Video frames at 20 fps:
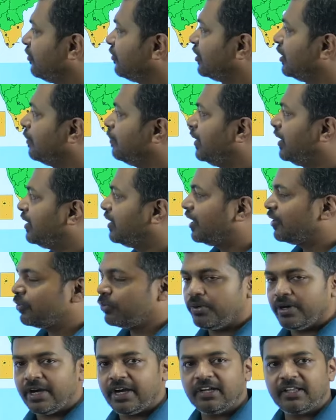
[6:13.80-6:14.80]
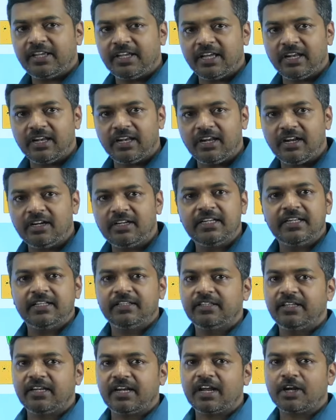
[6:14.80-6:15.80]
of Tamil Nadu and Kerala,
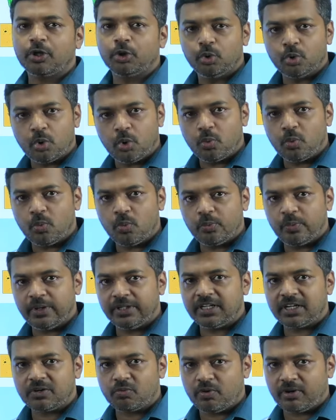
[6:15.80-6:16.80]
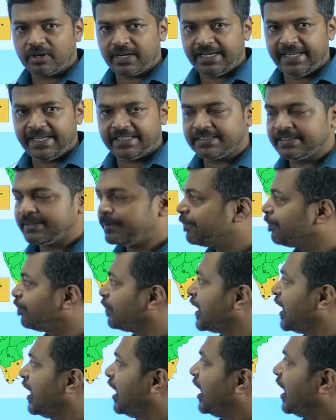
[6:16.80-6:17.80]
there are no weather warnings.
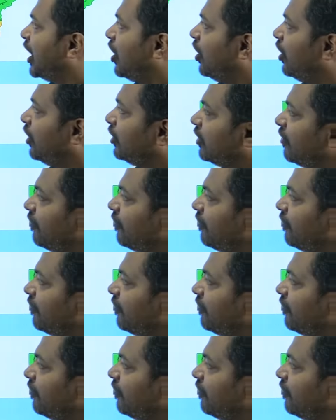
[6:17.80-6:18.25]
On